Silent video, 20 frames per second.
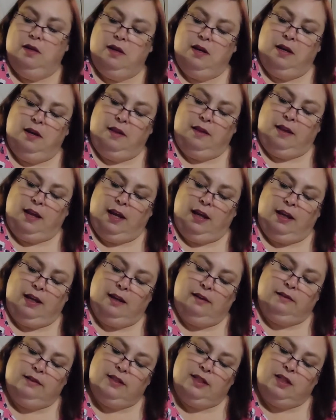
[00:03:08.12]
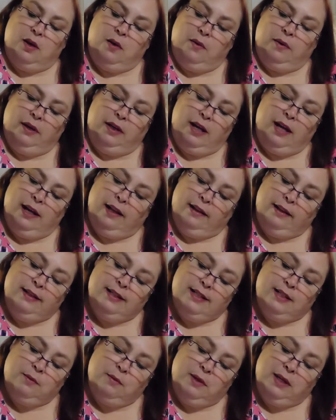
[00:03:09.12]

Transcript: Anything else going on this